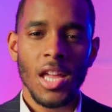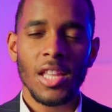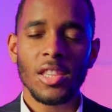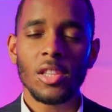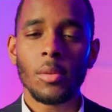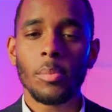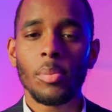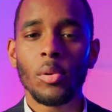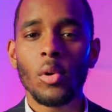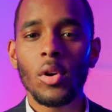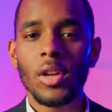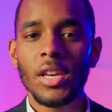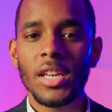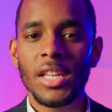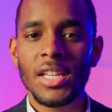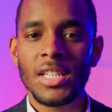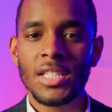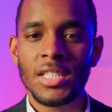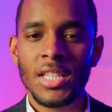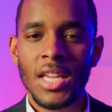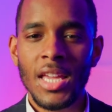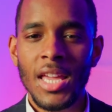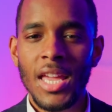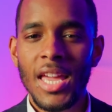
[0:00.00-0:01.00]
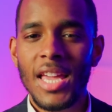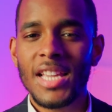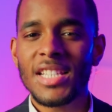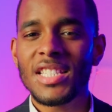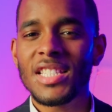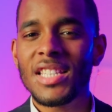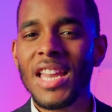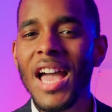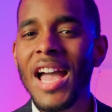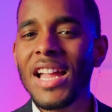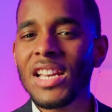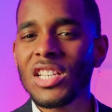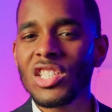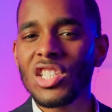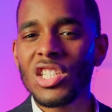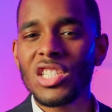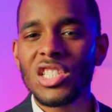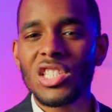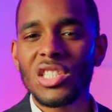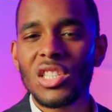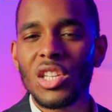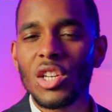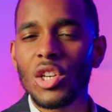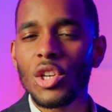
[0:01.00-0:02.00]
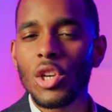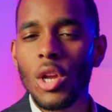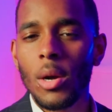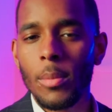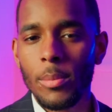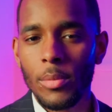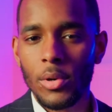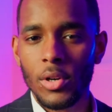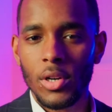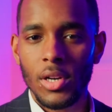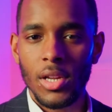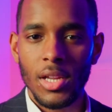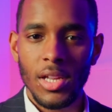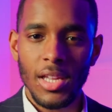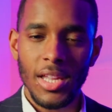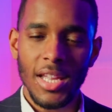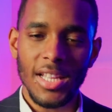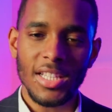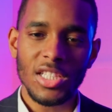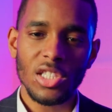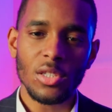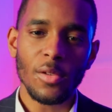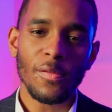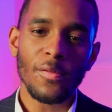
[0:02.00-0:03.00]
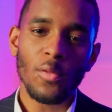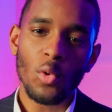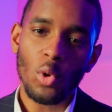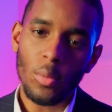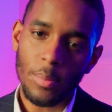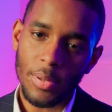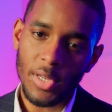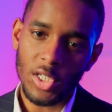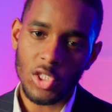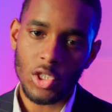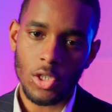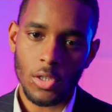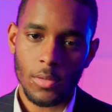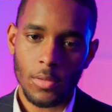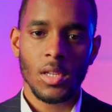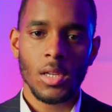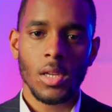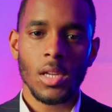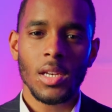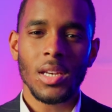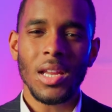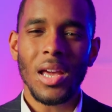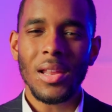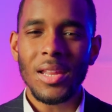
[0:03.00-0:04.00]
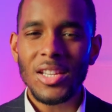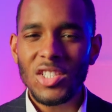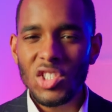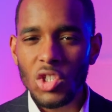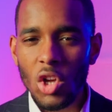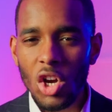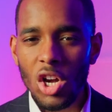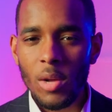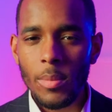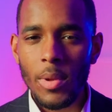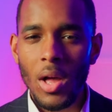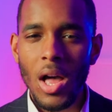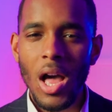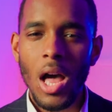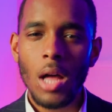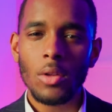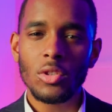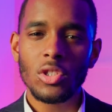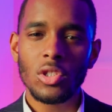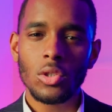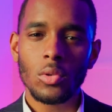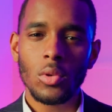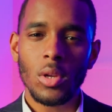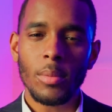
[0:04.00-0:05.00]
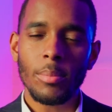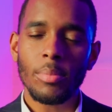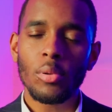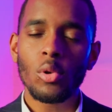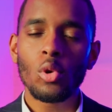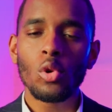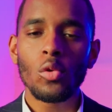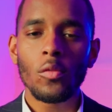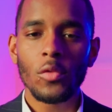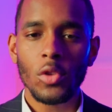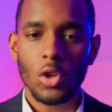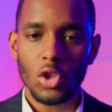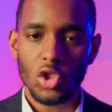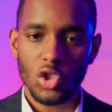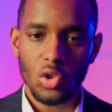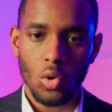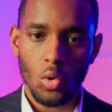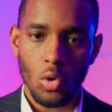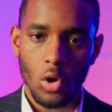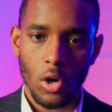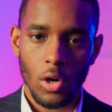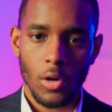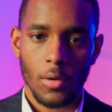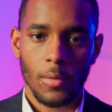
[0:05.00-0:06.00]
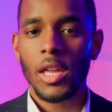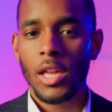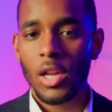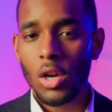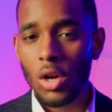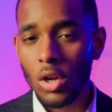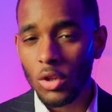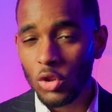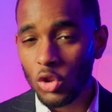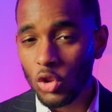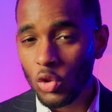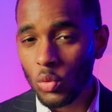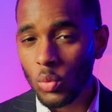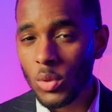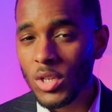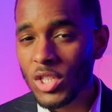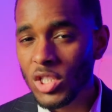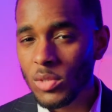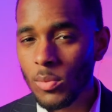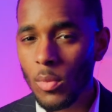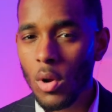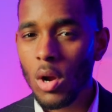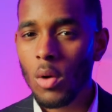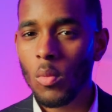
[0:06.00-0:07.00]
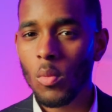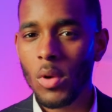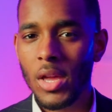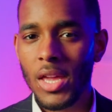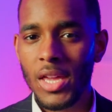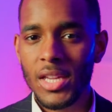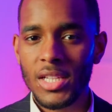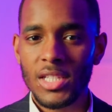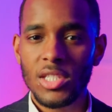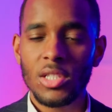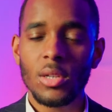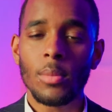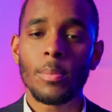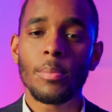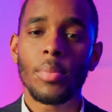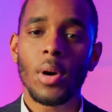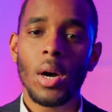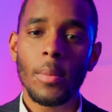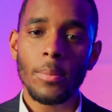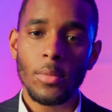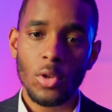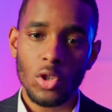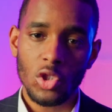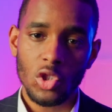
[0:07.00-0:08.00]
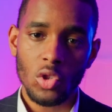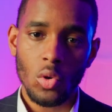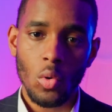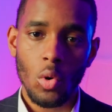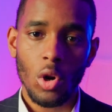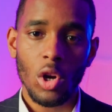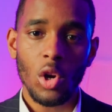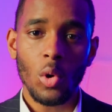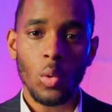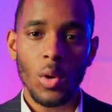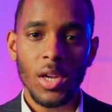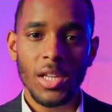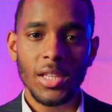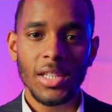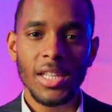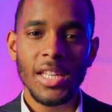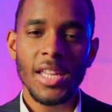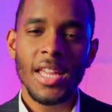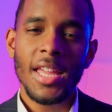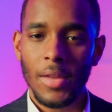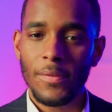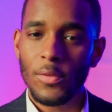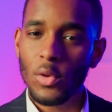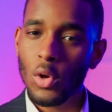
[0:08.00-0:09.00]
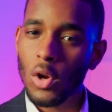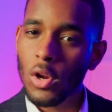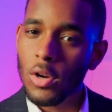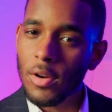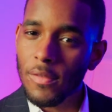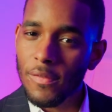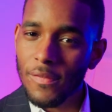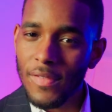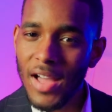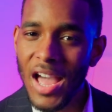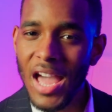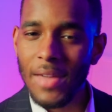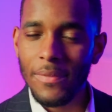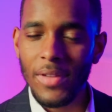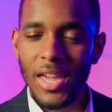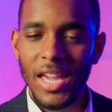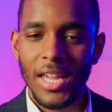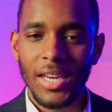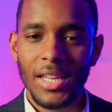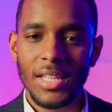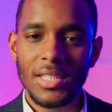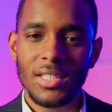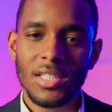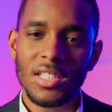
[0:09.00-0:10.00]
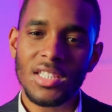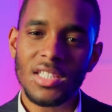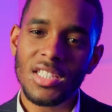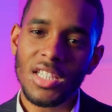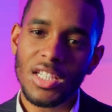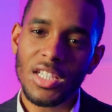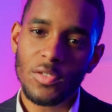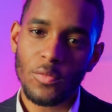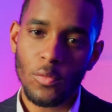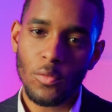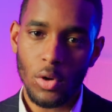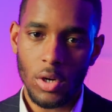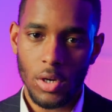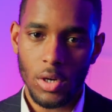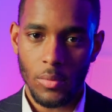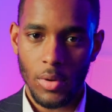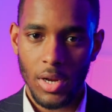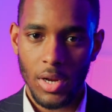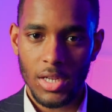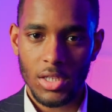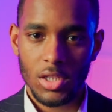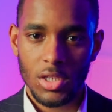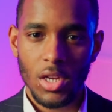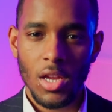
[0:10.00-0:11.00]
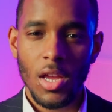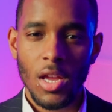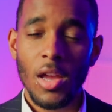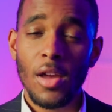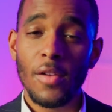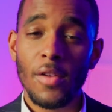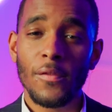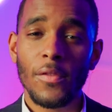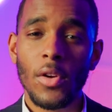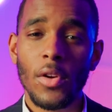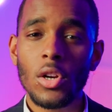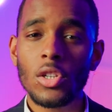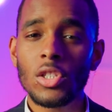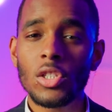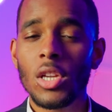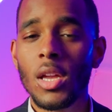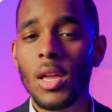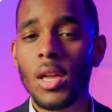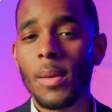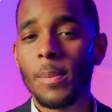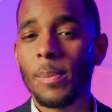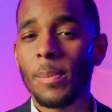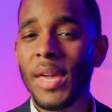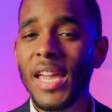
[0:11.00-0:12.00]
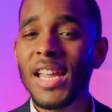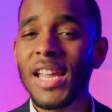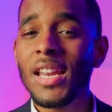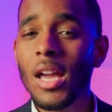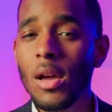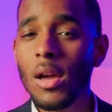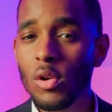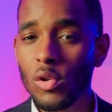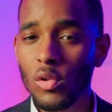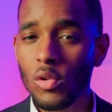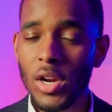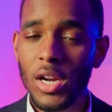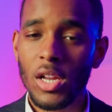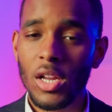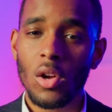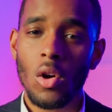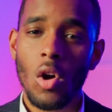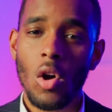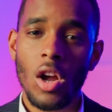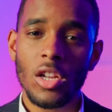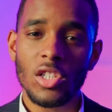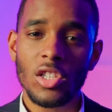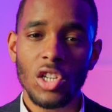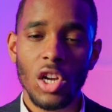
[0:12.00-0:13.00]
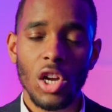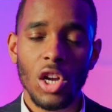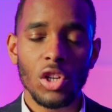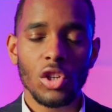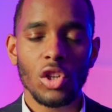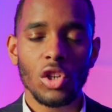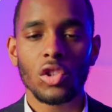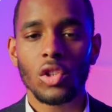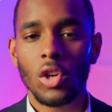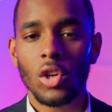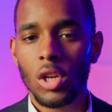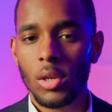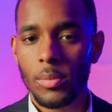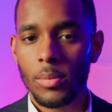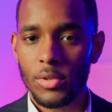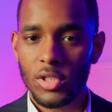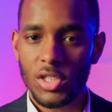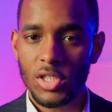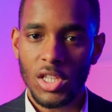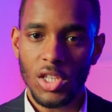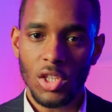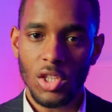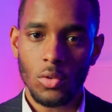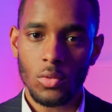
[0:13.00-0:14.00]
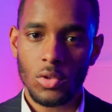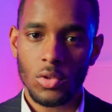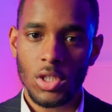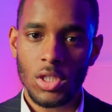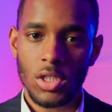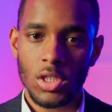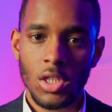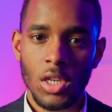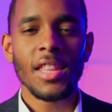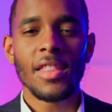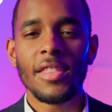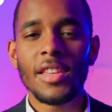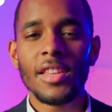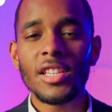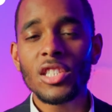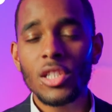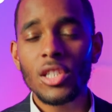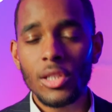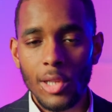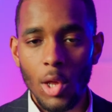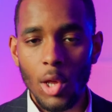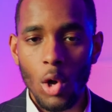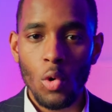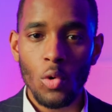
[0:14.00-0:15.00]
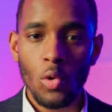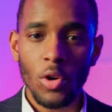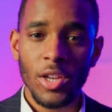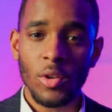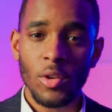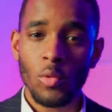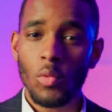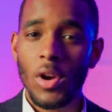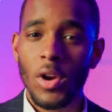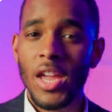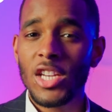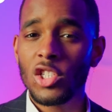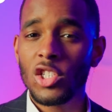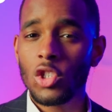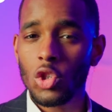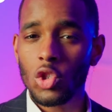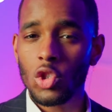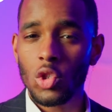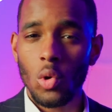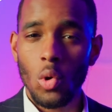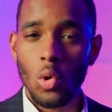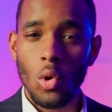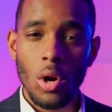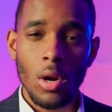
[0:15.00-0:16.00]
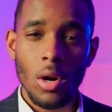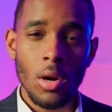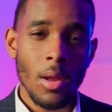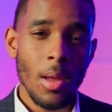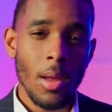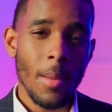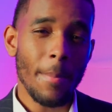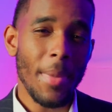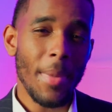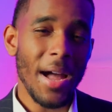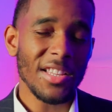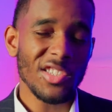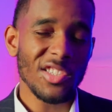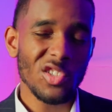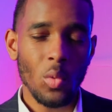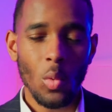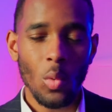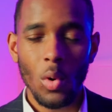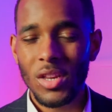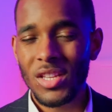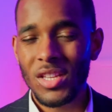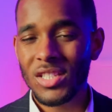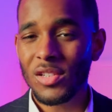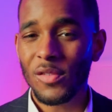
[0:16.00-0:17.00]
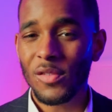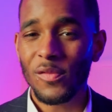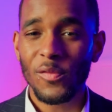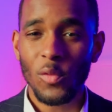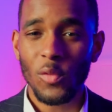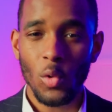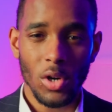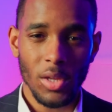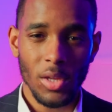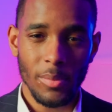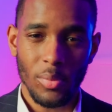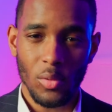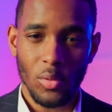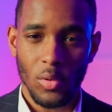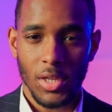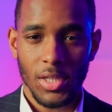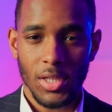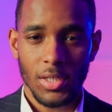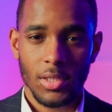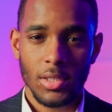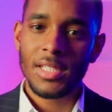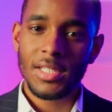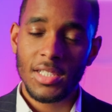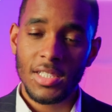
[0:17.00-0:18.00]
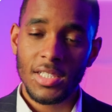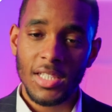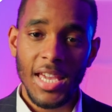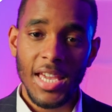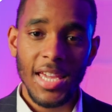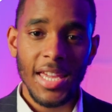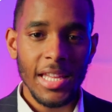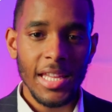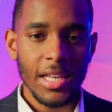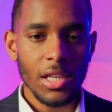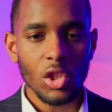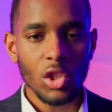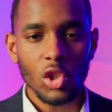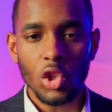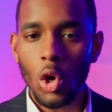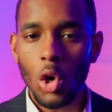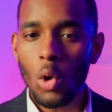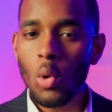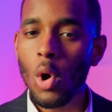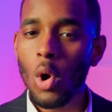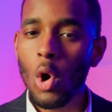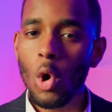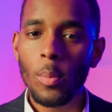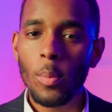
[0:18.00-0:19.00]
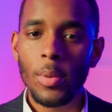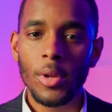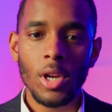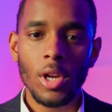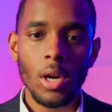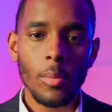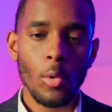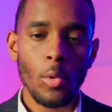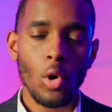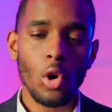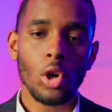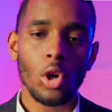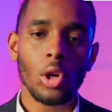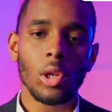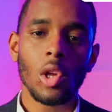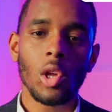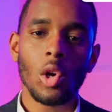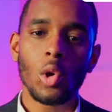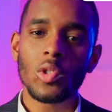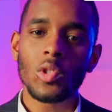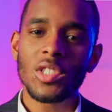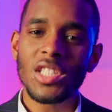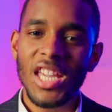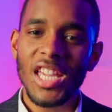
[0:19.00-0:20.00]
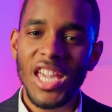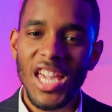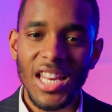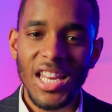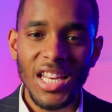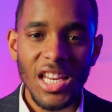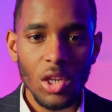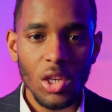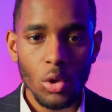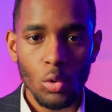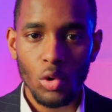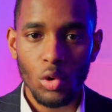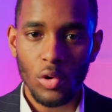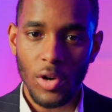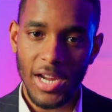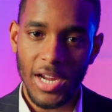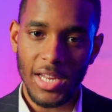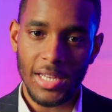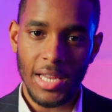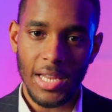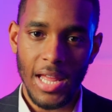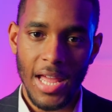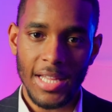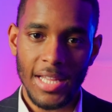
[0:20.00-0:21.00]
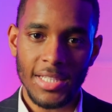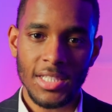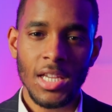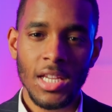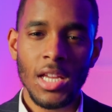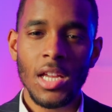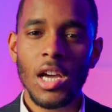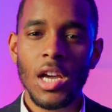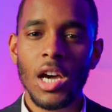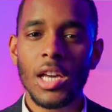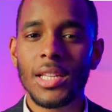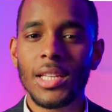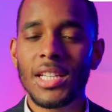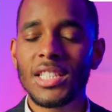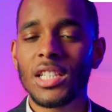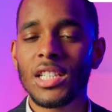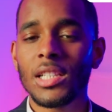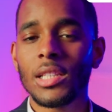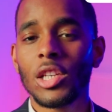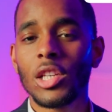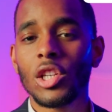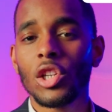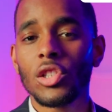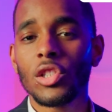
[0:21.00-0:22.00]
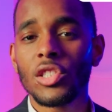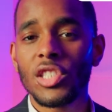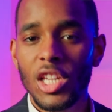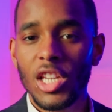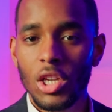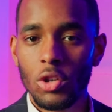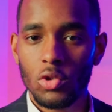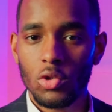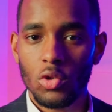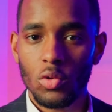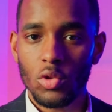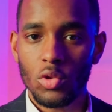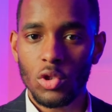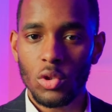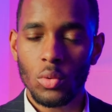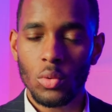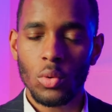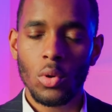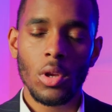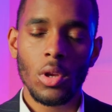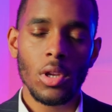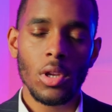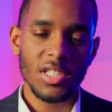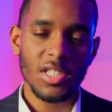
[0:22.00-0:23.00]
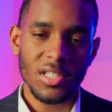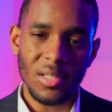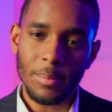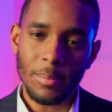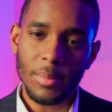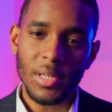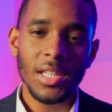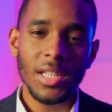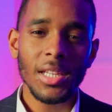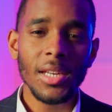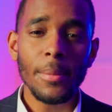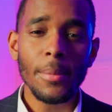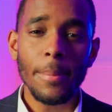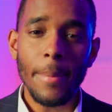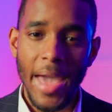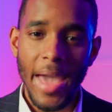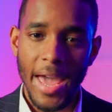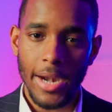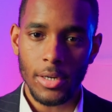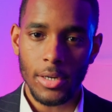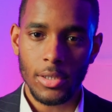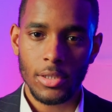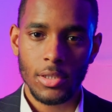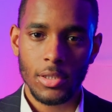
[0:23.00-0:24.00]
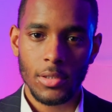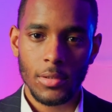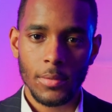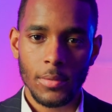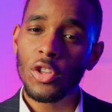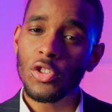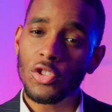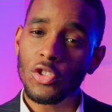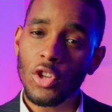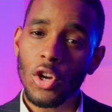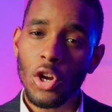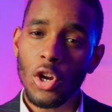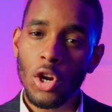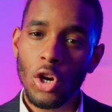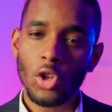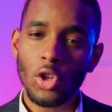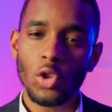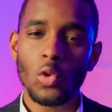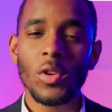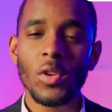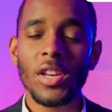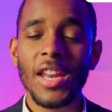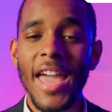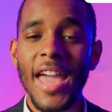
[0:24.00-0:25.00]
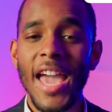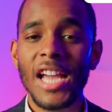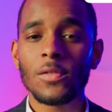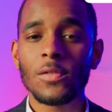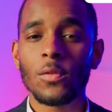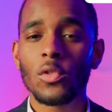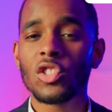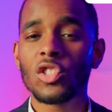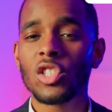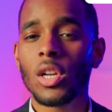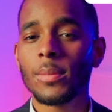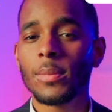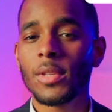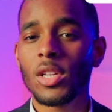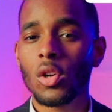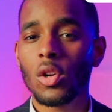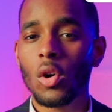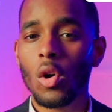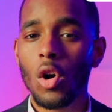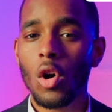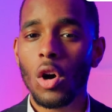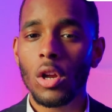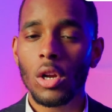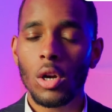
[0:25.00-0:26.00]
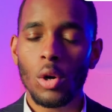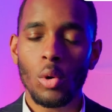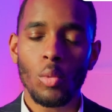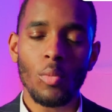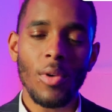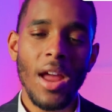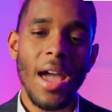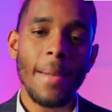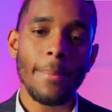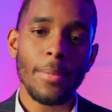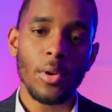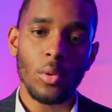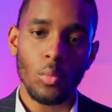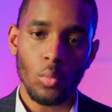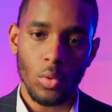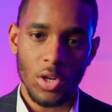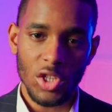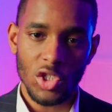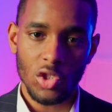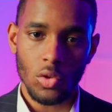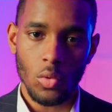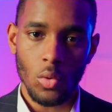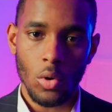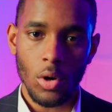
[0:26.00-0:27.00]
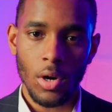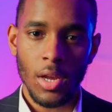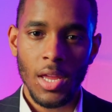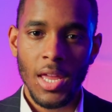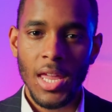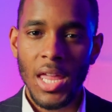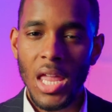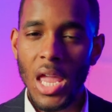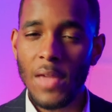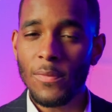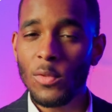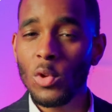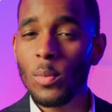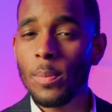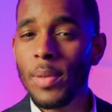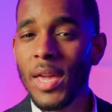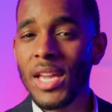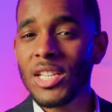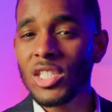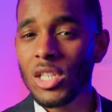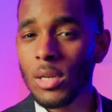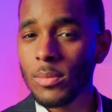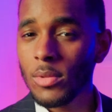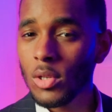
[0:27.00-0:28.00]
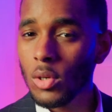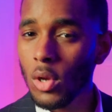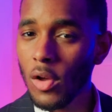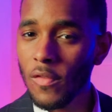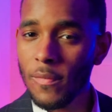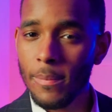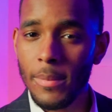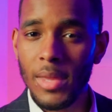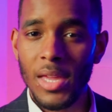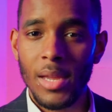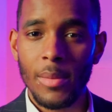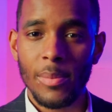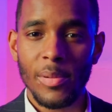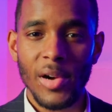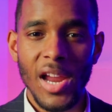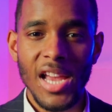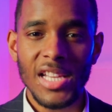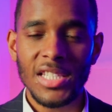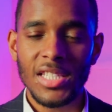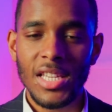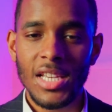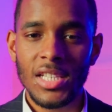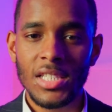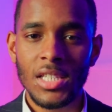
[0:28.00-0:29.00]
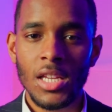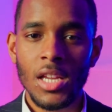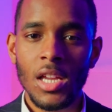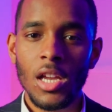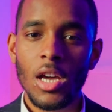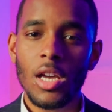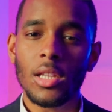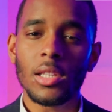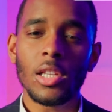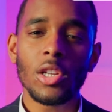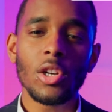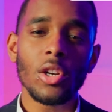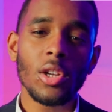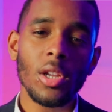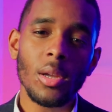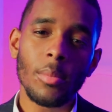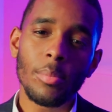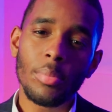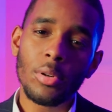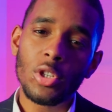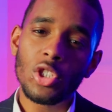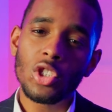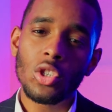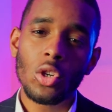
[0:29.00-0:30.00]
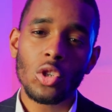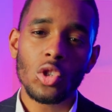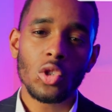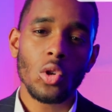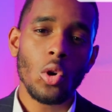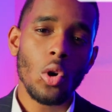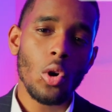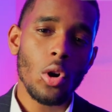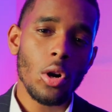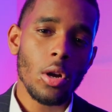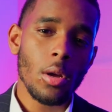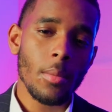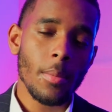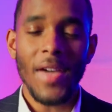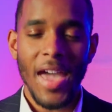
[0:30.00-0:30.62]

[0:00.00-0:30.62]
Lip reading: The point is, it's not just the number, it's the full picture. Now let's talk about how to improve your score. Here are 3 smart ways to bump your score quickly if you're in the 580 to 640 range. First, pay down credit cards under 30% usage. This alone can raise your score by 20 to 40 points. Second, don't open up or close any new credit lines unless a lender tells you to. Stability matters. Third, you can ask for something called a rapid rescore. If you pay something off mid-process, a lender can push your score up